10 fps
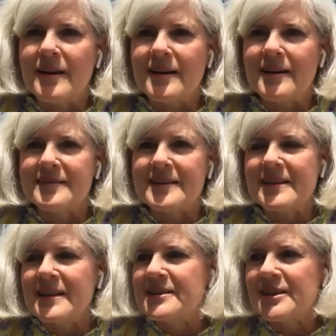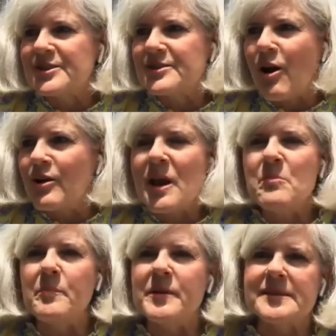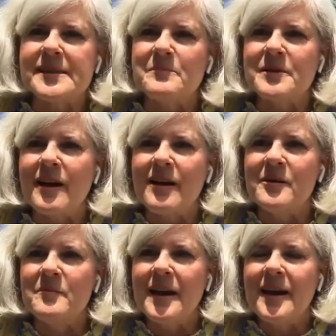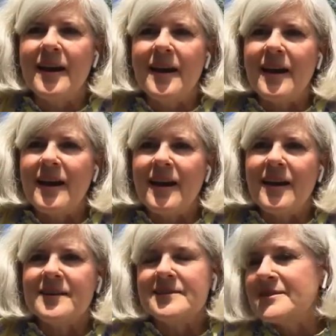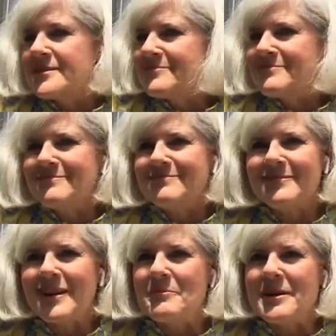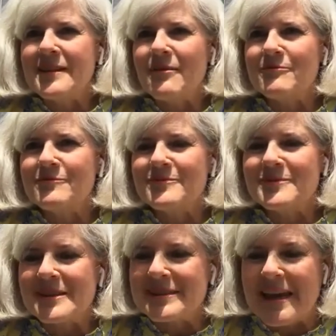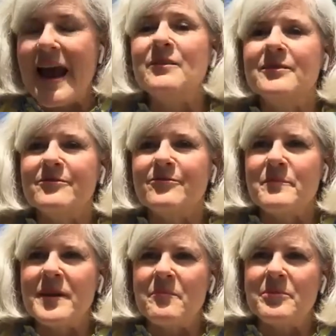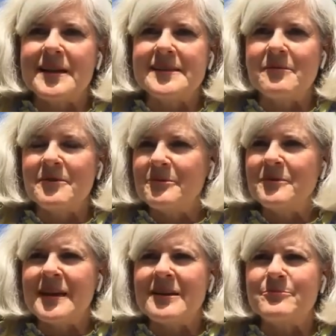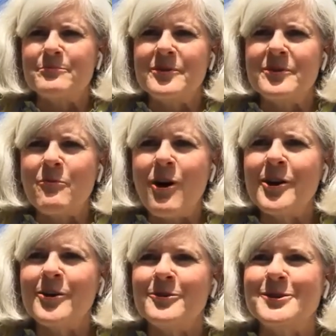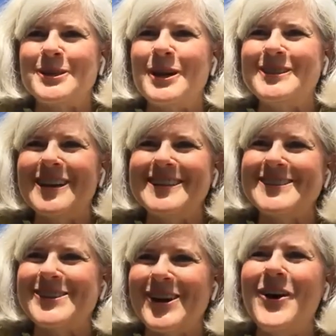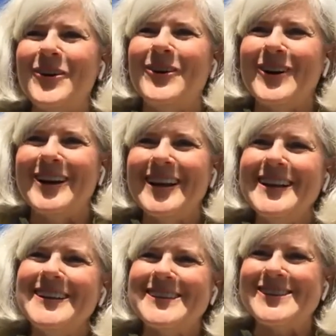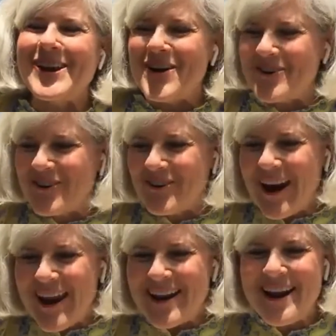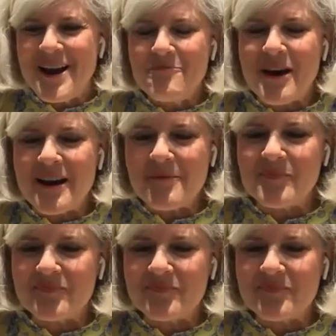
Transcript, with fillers: Uh, they they just all came up at the same time, and I mean, they're talent from that place. I wonder what they Put in the water. so, so great. But that was it.